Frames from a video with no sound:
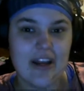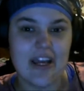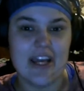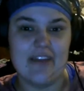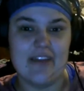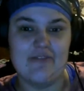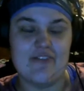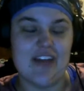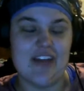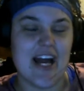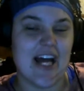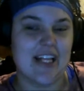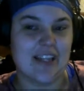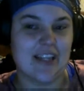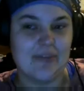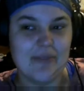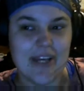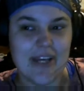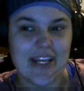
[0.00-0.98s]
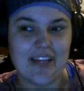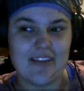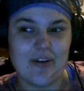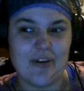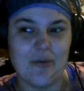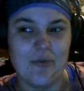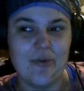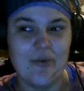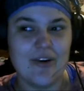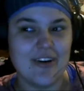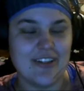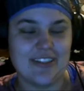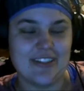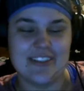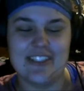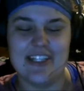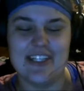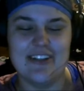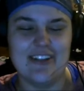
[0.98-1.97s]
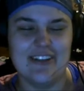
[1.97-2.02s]
If you ask me, the worst
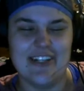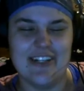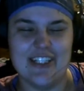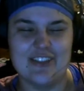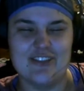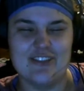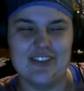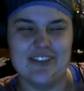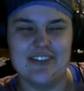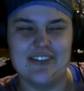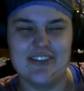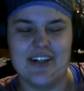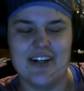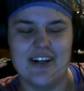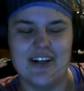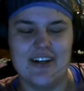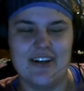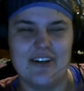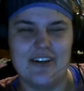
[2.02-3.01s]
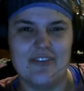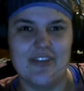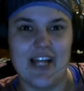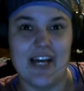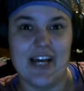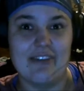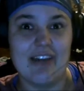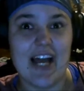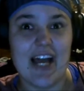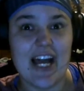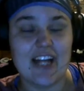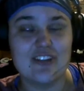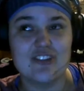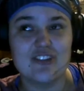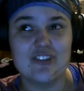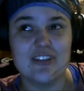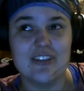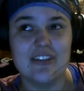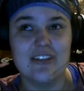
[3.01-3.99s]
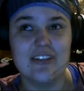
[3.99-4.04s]
iterations of live
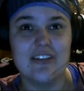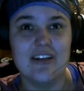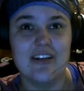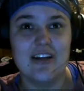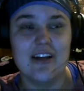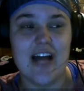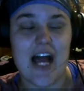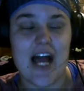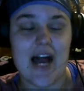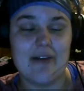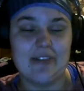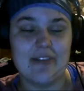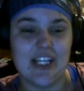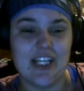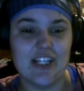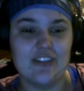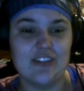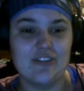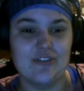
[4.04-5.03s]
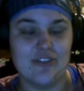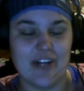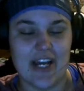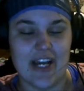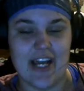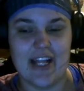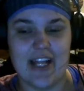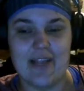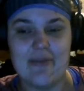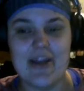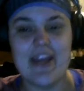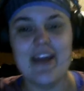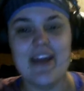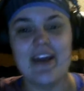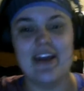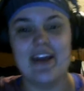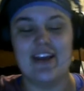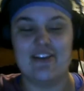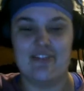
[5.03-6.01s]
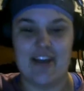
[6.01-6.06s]
action adaptation for anime
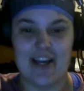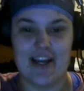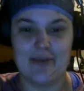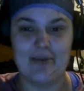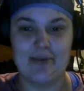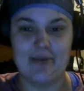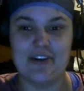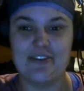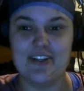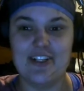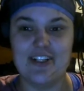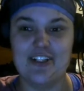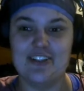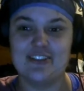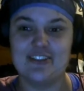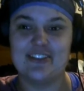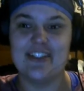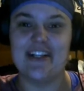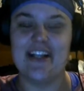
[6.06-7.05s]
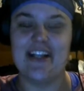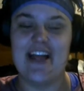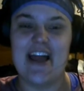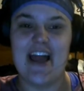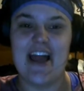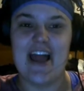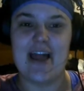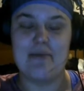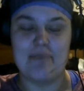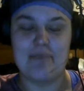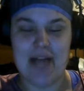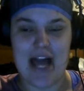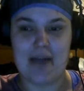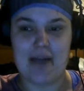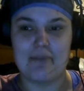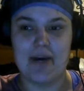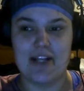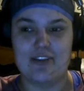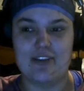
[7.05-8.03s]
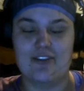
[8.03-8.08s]
is Dragon Ball Evolution and Black
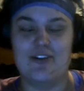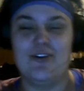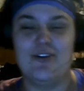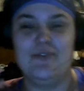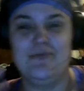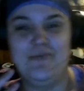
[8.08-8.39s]
Butler.